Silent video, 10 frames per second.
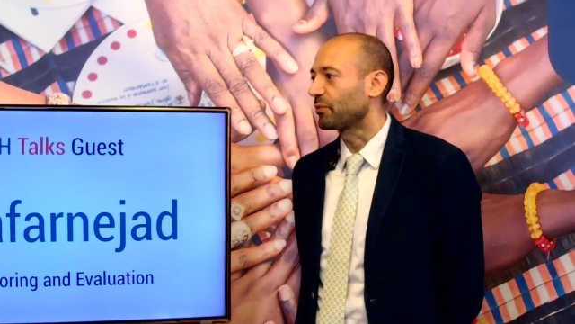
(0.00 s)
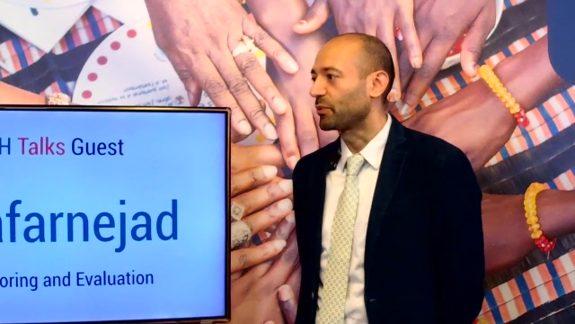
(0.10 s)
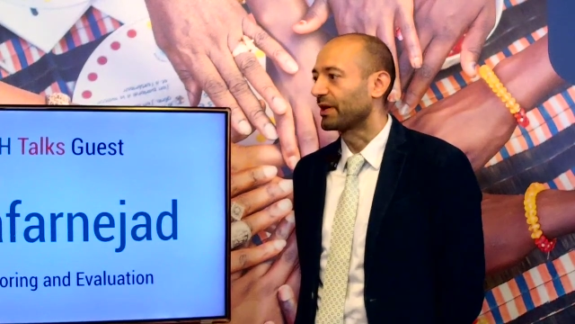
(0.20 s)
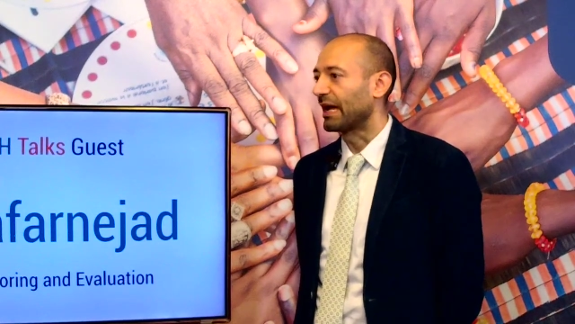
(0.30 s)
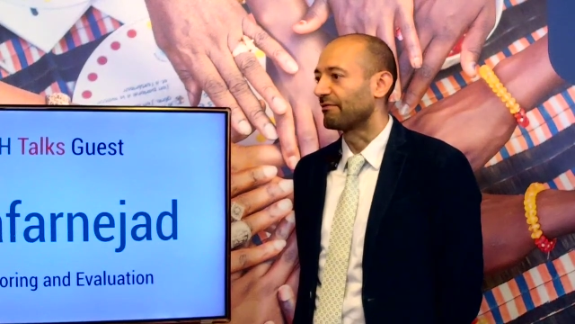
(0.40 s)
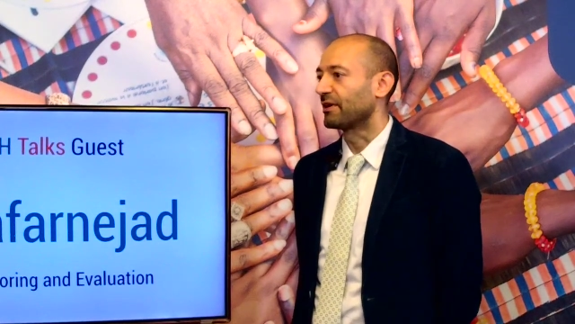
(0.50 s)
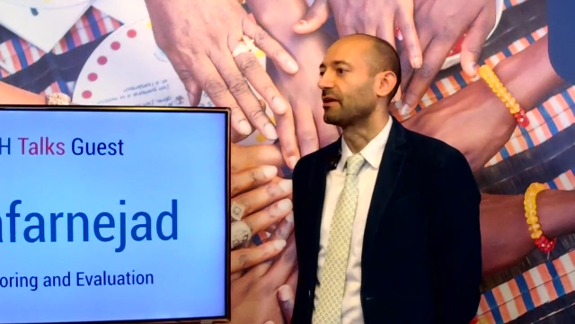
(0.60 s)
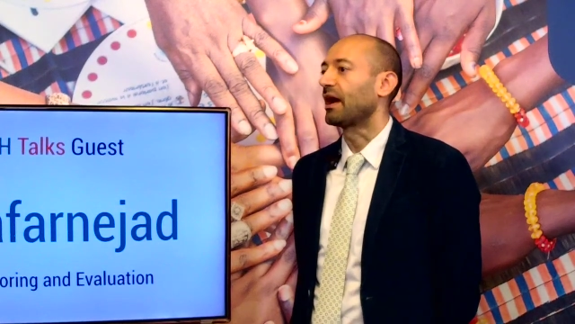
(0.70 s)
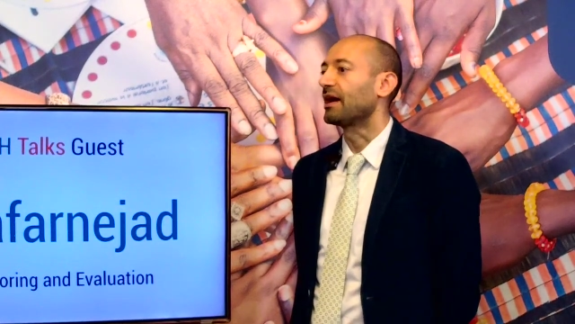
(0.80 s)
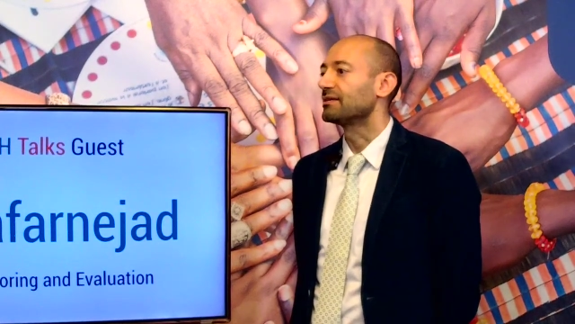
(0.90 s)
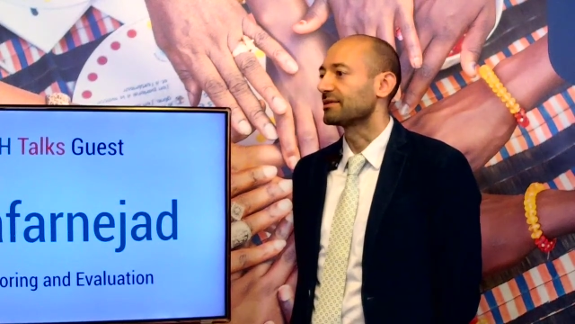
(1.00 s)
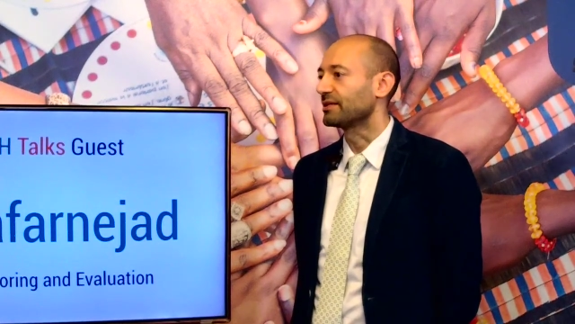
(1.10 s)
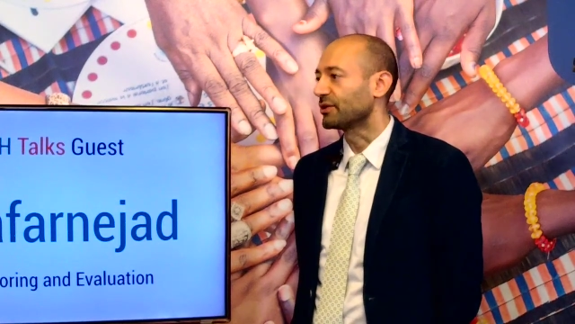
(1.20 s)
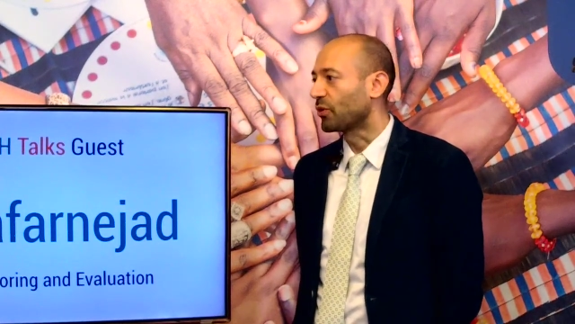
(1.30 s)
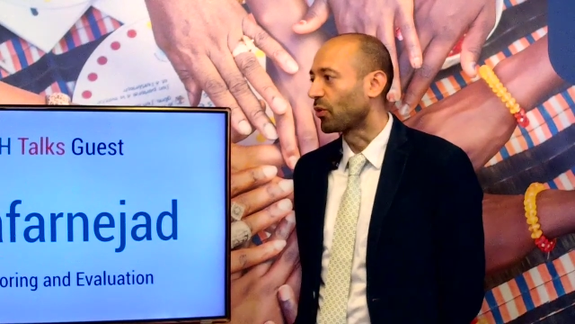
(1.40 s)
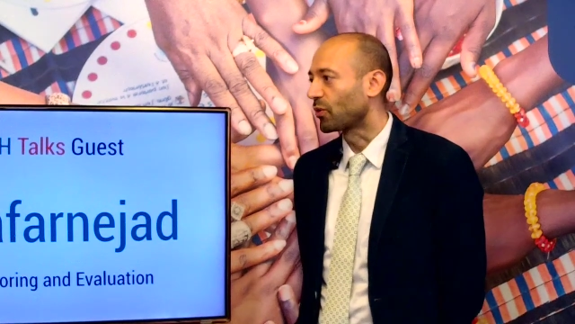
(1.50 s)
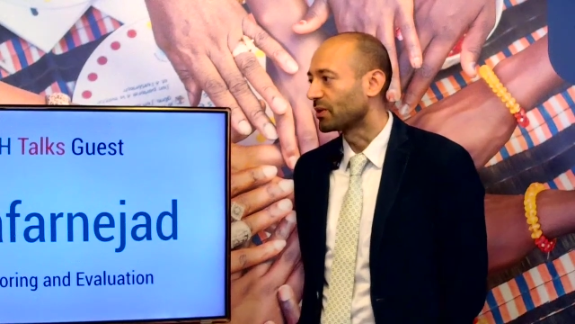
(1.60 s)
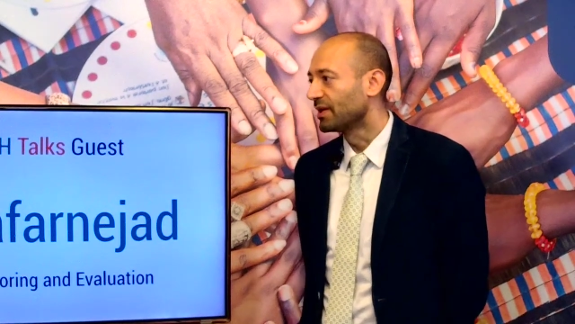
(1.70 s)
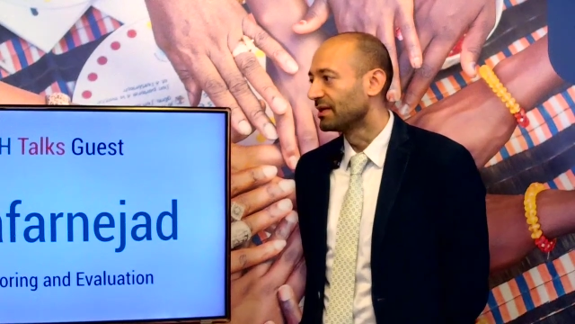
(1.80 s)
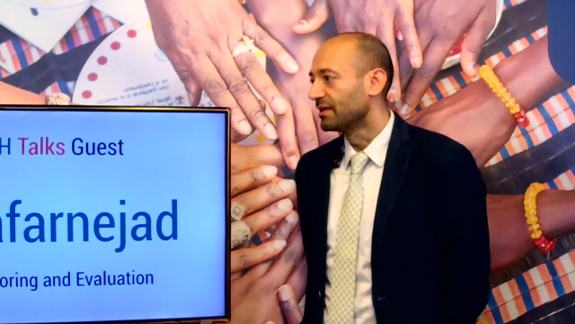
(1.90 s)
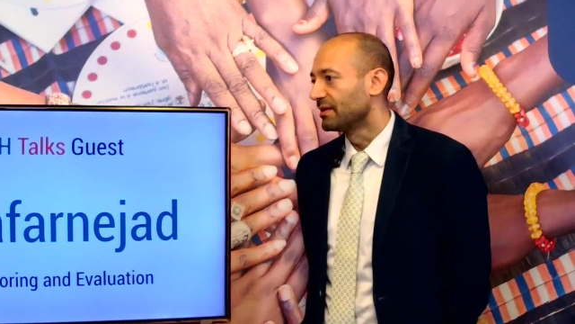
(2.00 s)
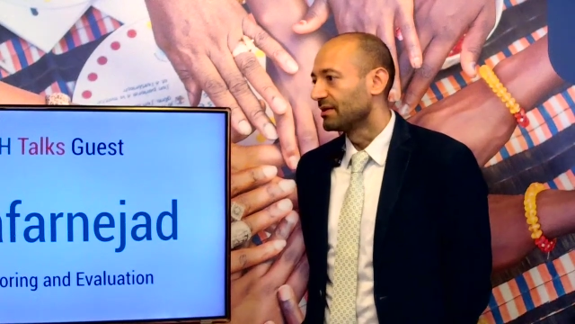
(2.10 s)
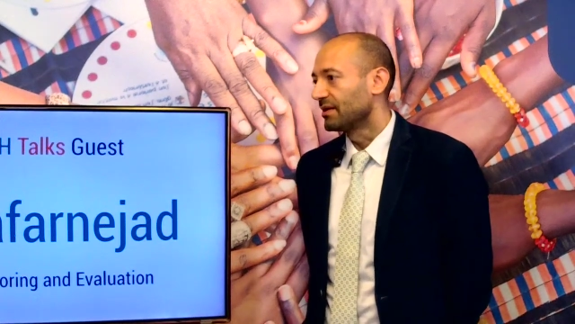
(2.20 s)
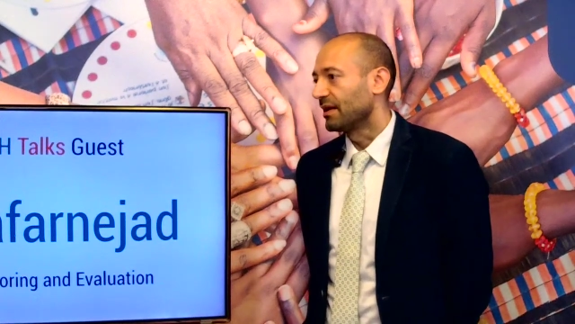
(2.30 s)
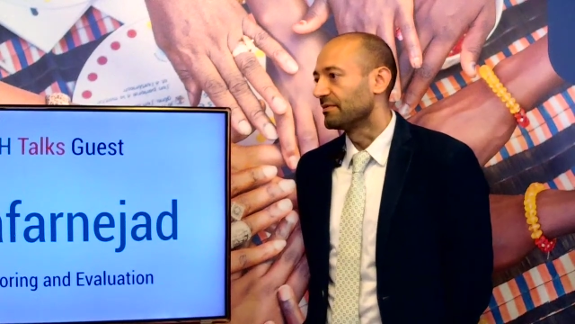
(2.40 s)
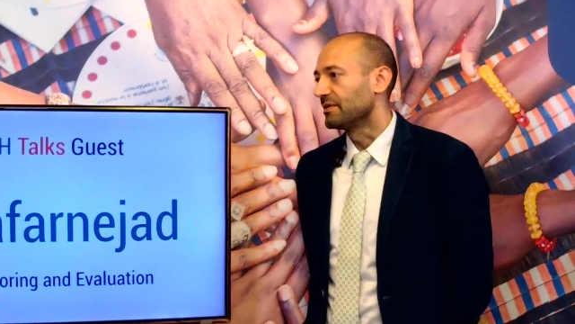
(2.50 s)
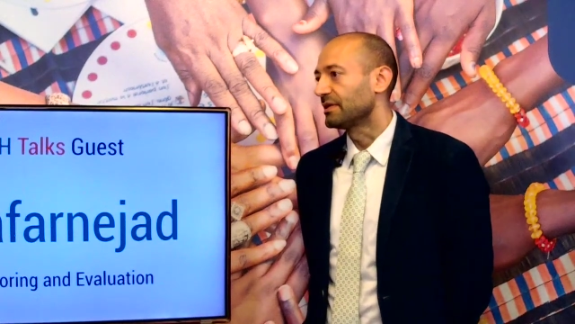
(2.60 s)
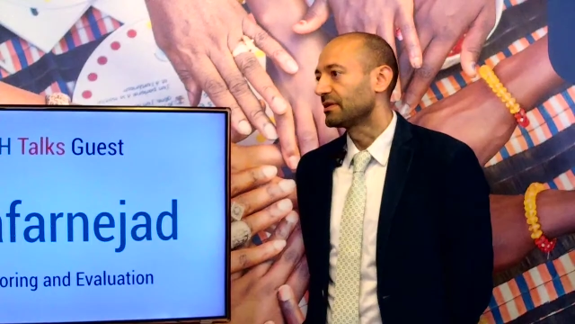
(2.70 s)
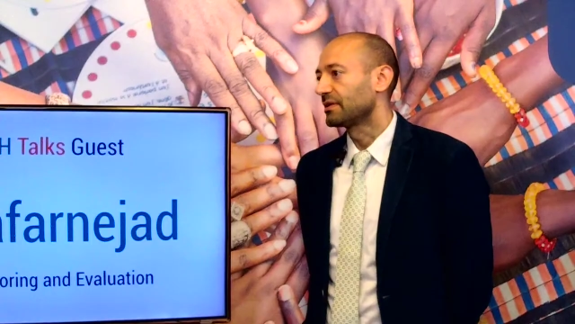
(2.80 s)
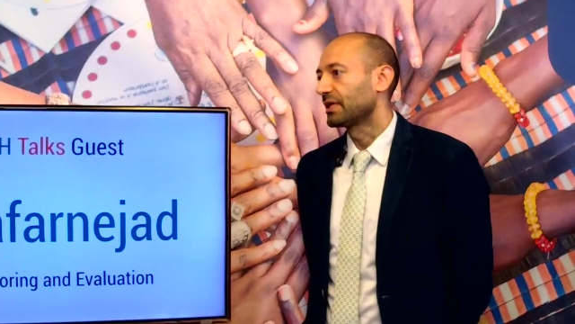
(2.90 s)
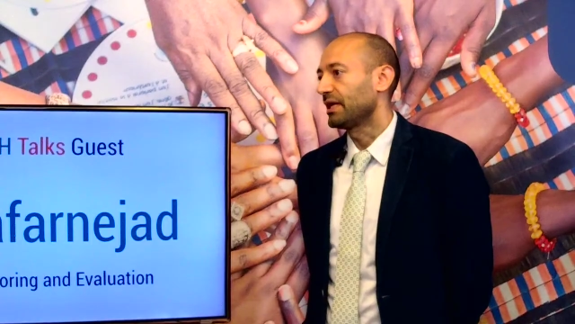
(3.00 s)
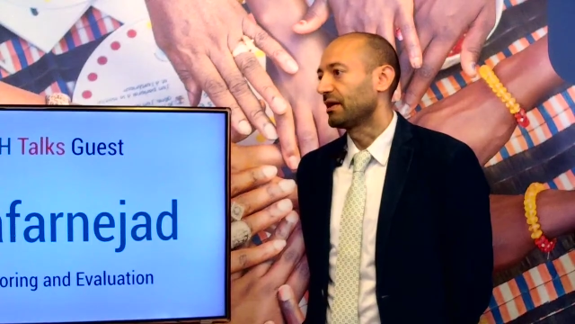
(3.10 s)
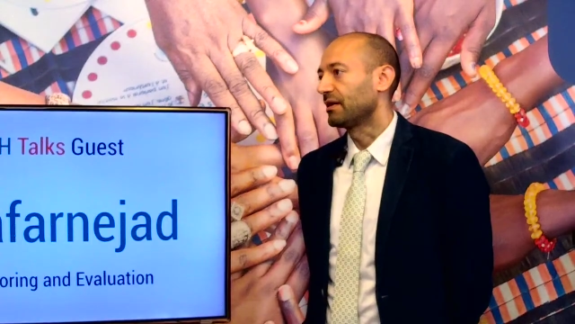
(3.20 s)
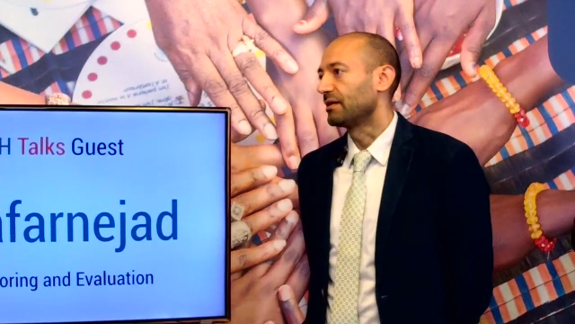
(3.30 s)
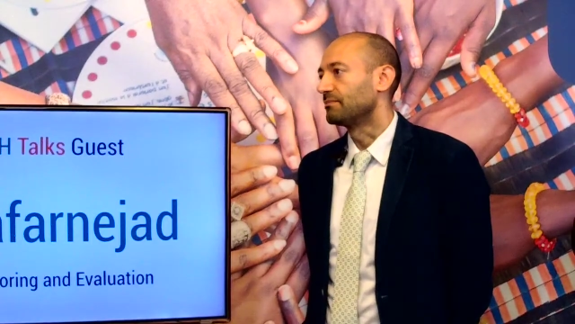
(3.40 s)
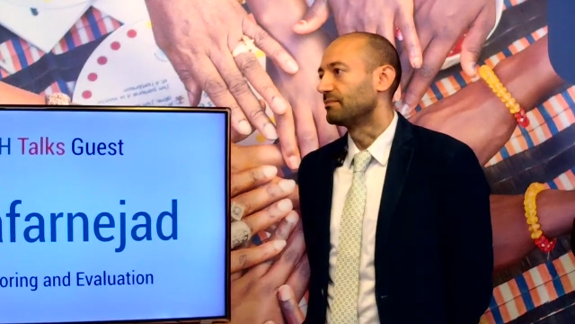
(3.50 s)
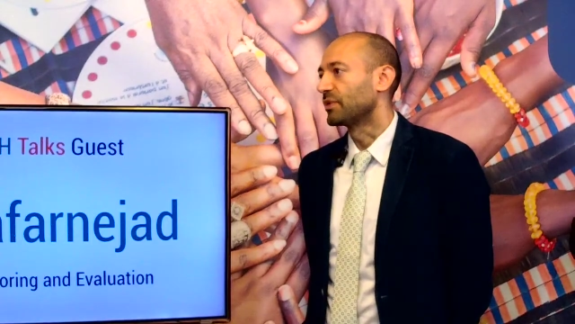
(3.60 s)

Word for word: we have our eyes on the goal, I think um,